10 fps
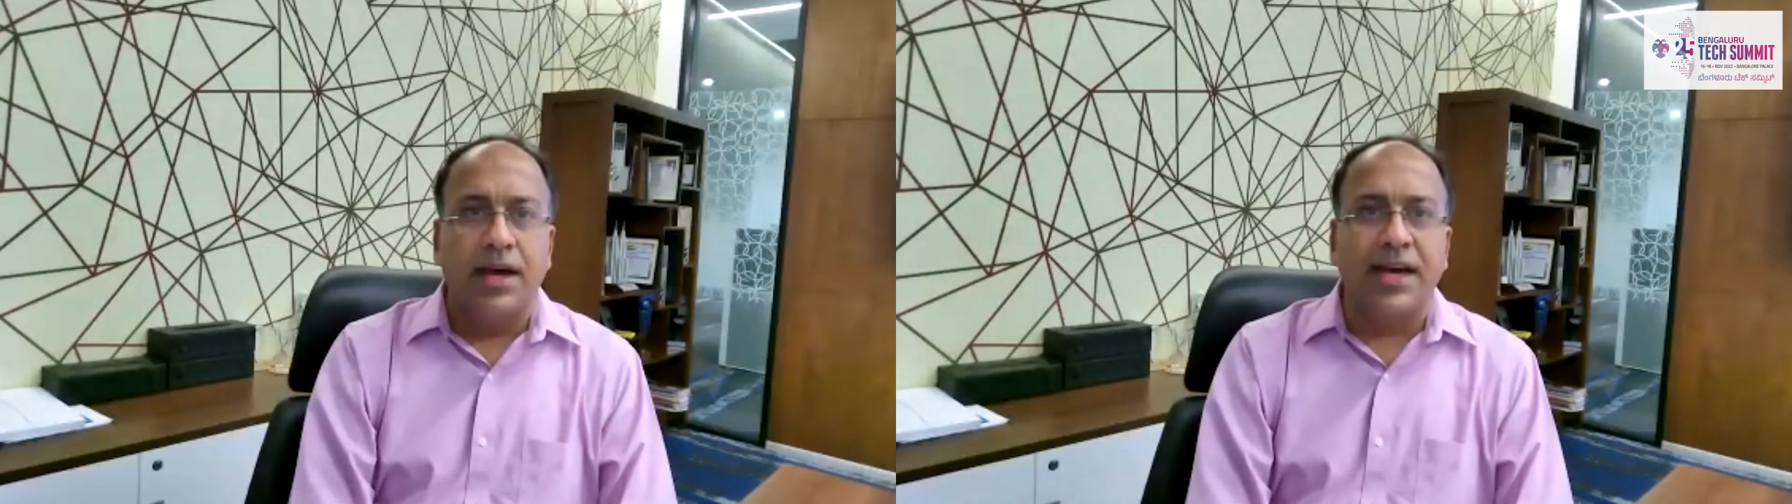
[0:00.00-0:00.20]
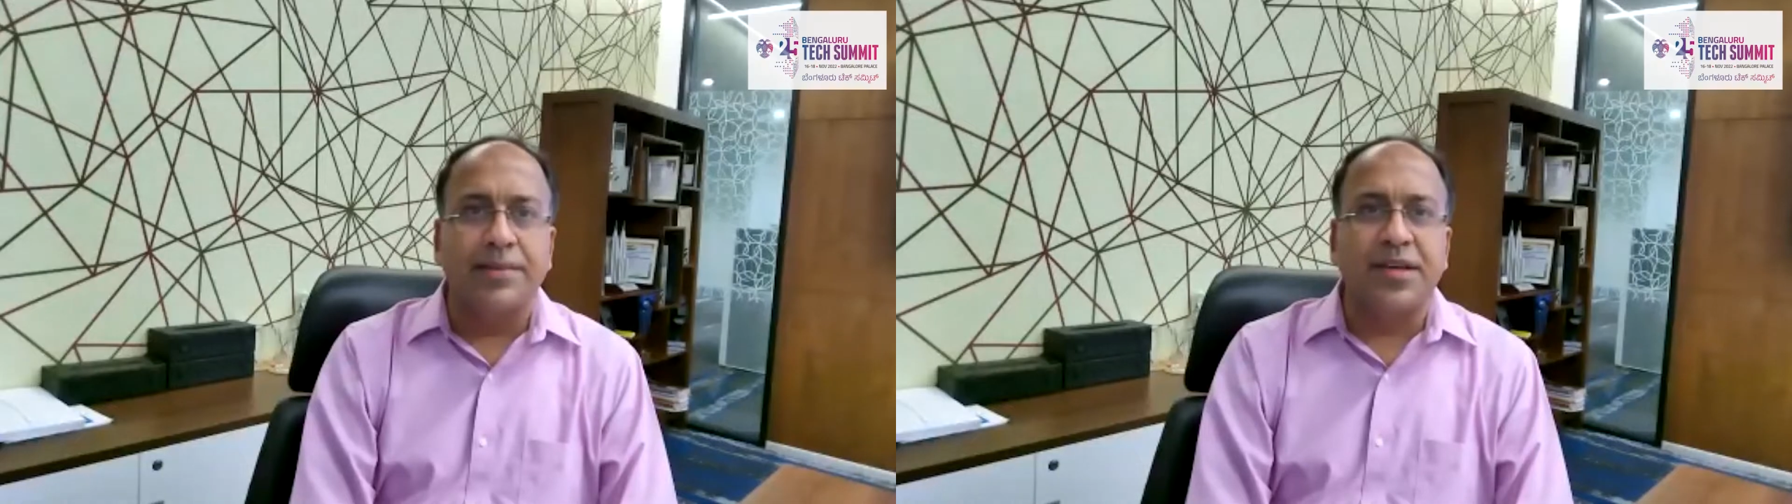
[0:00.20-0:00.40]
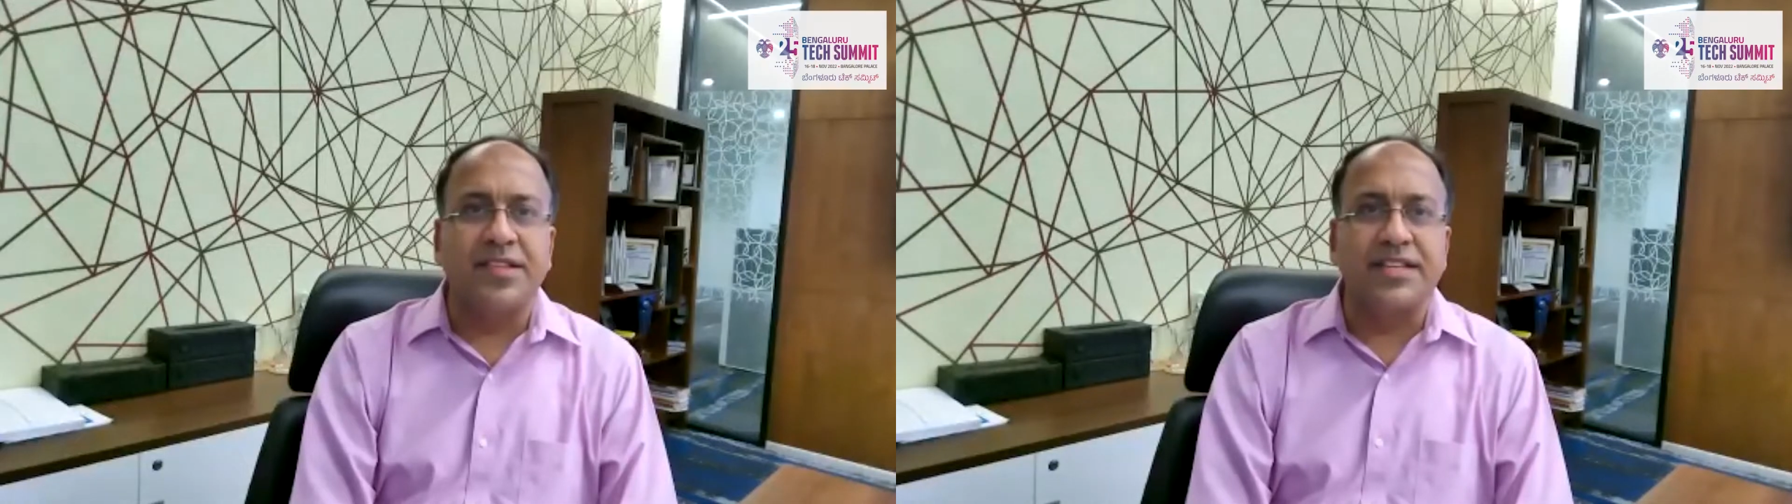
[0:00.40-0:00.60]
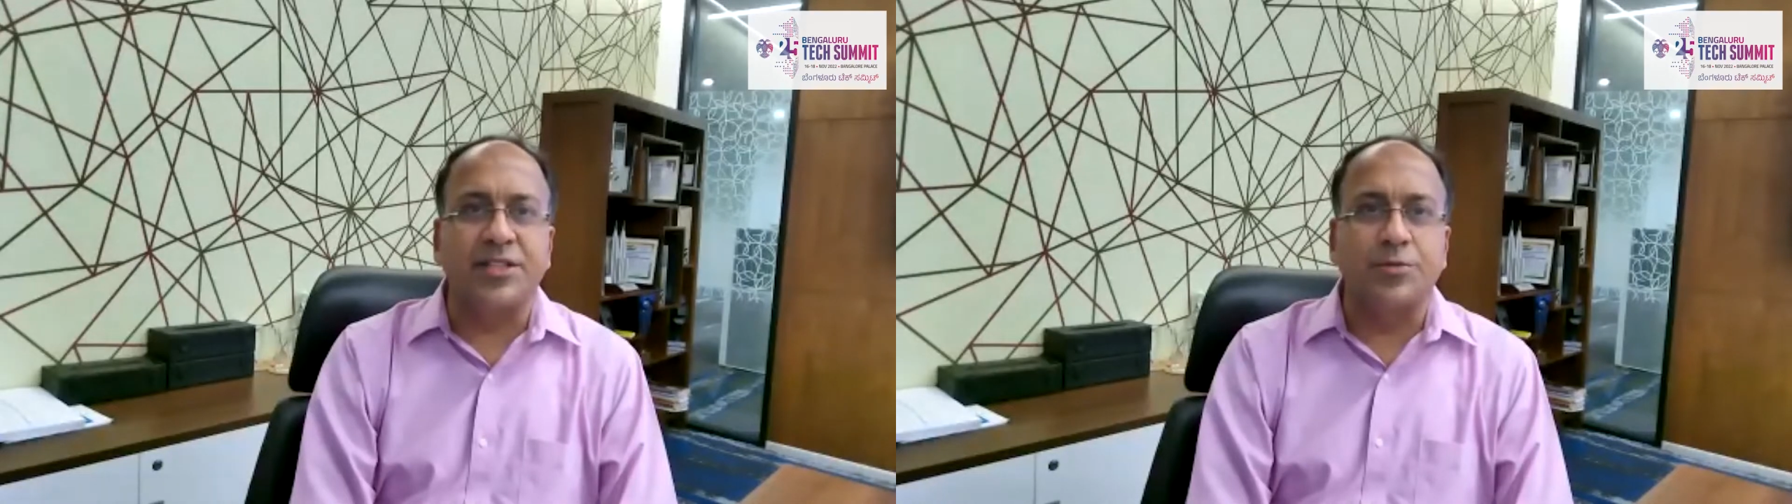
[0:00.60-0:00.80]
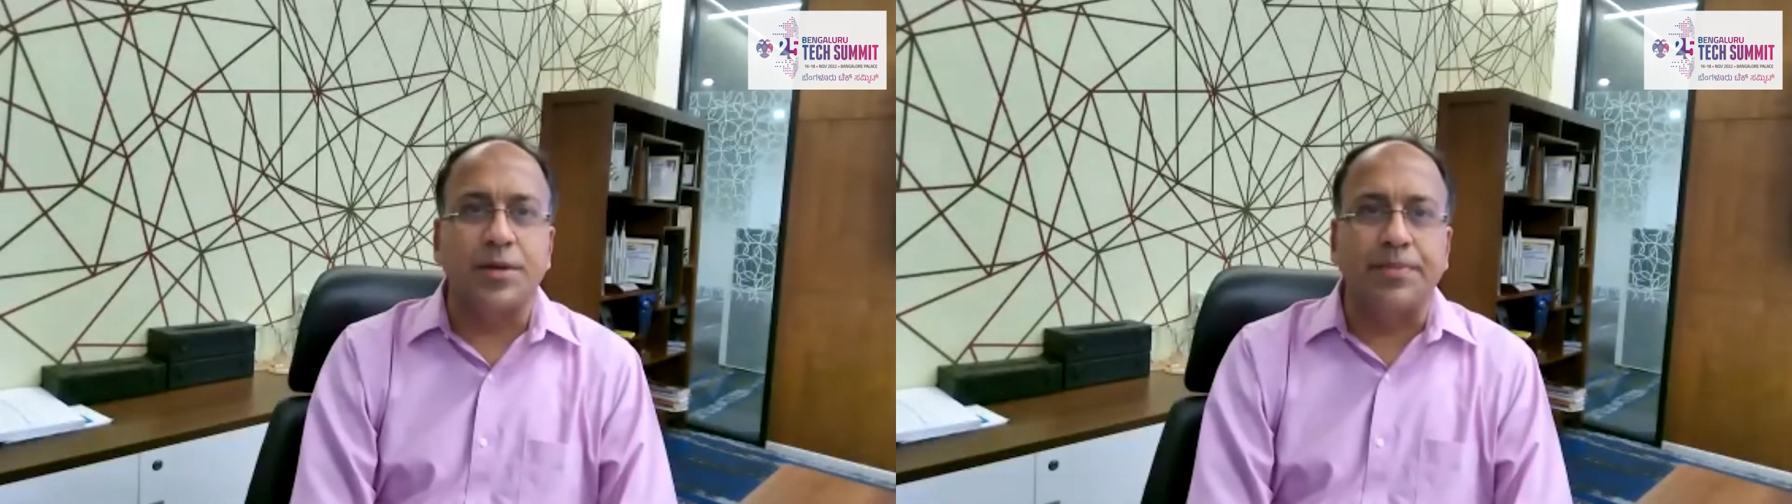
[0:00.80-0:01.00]
I'm
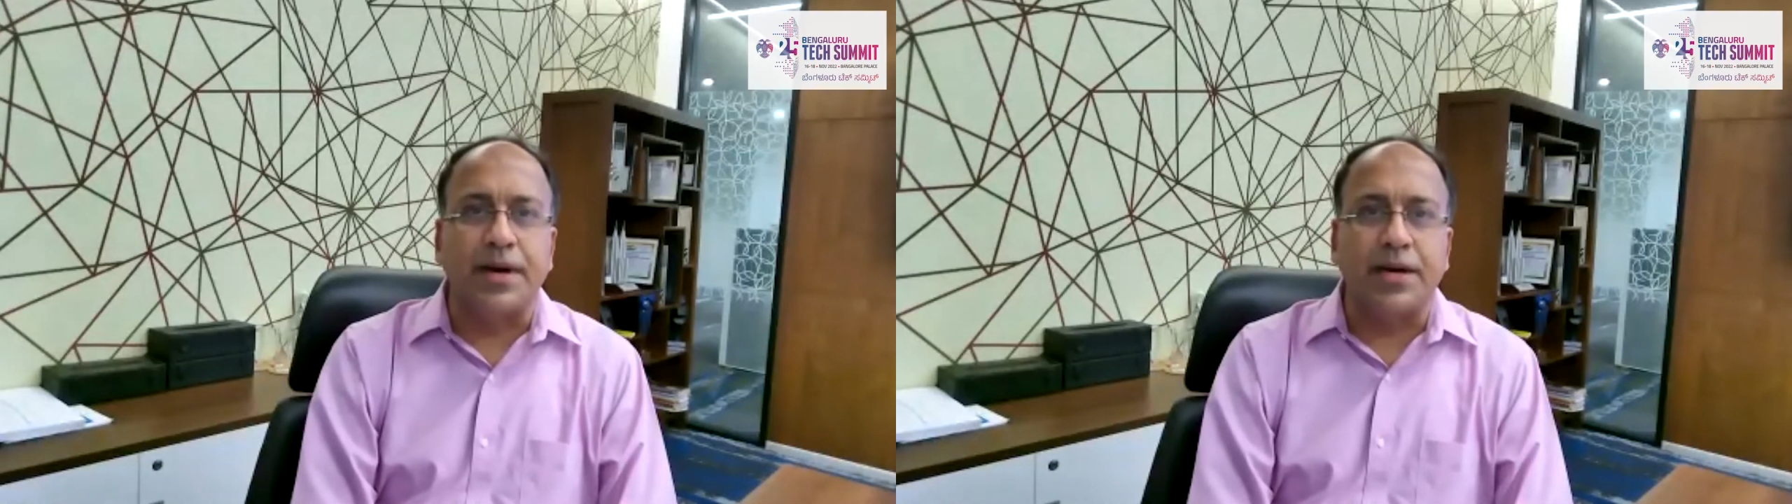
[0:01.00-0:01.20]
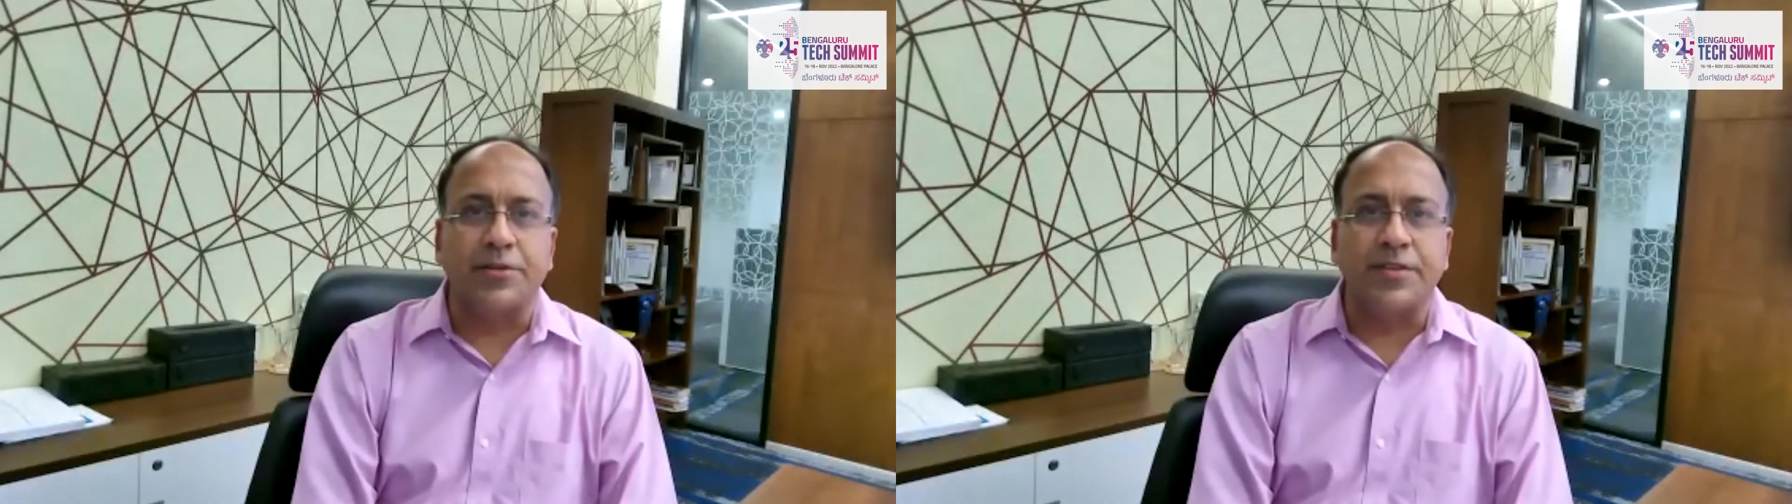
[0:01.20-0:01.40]
excited to be part